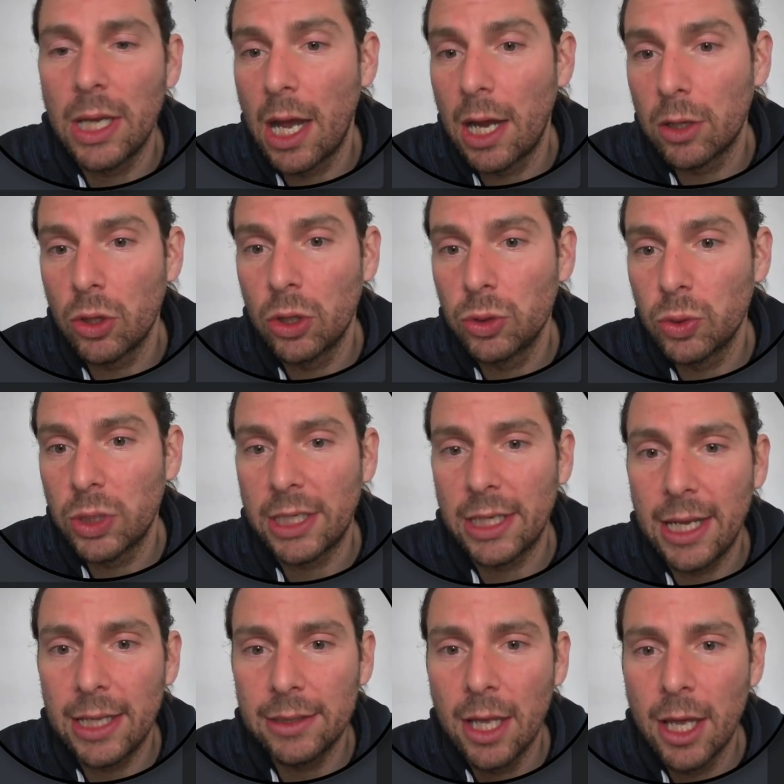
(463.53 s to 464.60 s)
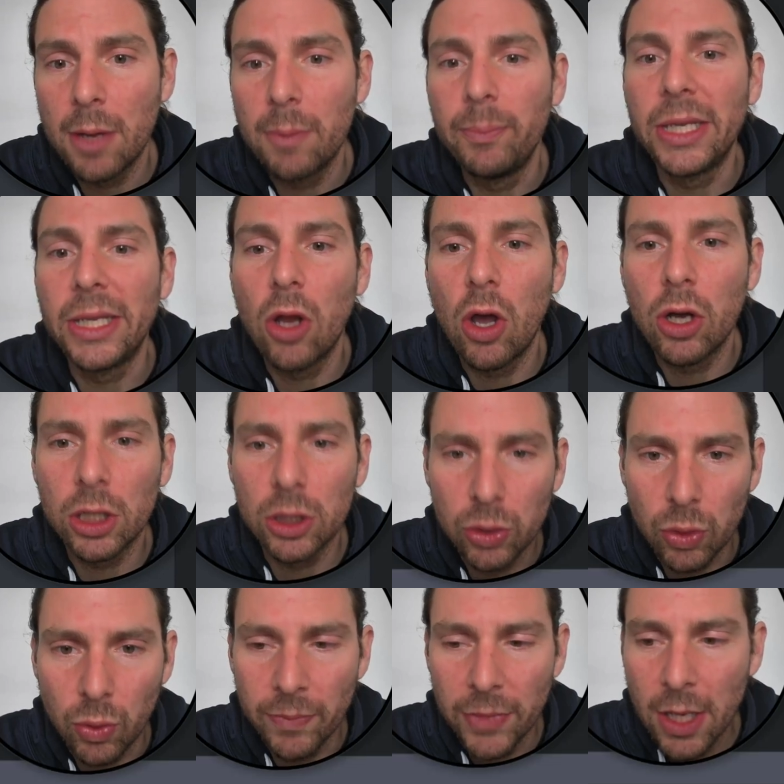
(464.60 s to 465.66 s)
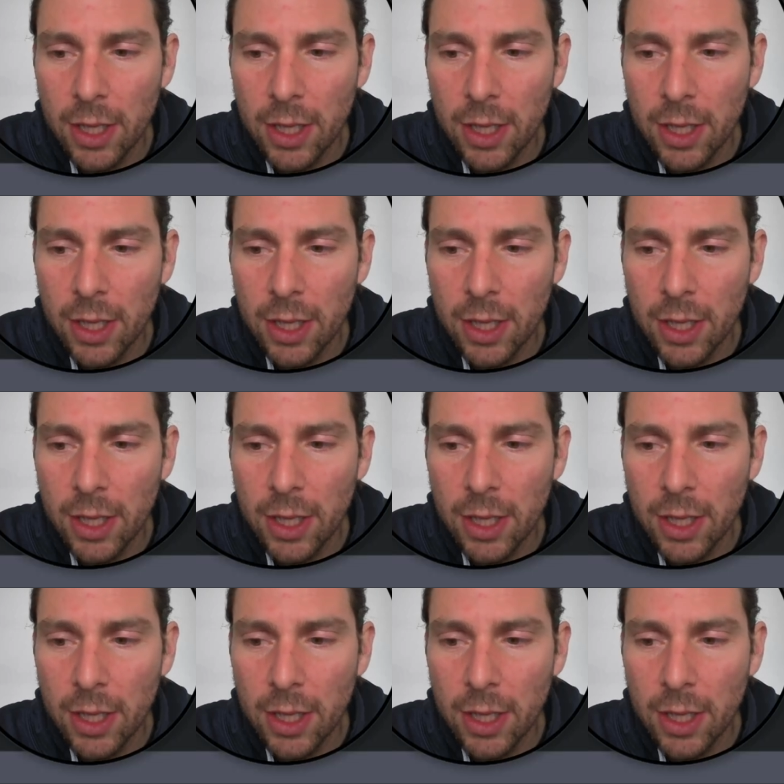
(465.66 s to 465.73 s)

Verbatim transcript: are going to create belong to.